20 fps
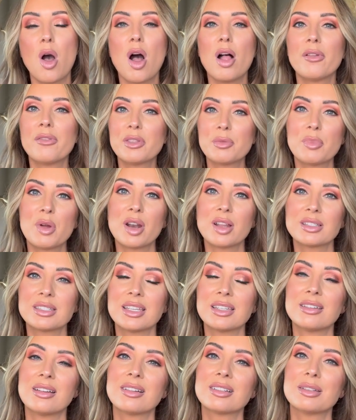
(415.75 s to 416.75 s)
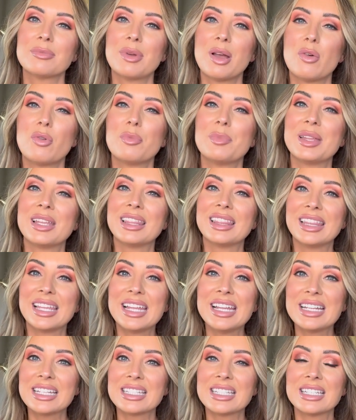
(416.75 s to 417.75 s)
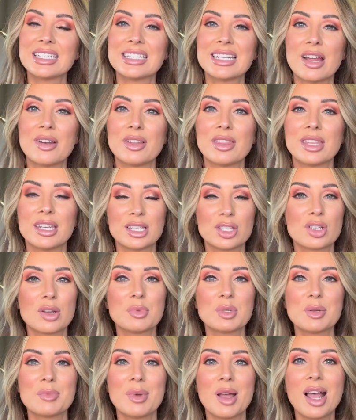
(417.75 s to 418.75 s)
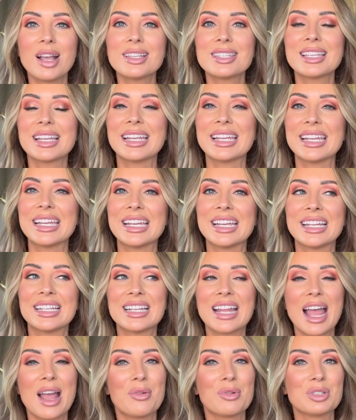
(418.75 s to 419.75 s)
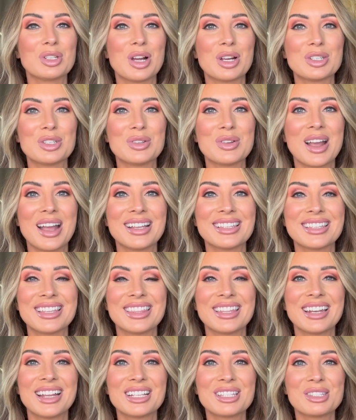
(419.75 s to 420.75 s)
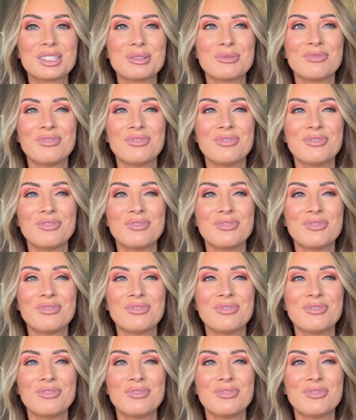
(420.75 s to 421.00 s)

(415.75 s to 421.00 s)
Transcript: All of the products I talked about will be linked down in the description box and I will talk to you guys in the next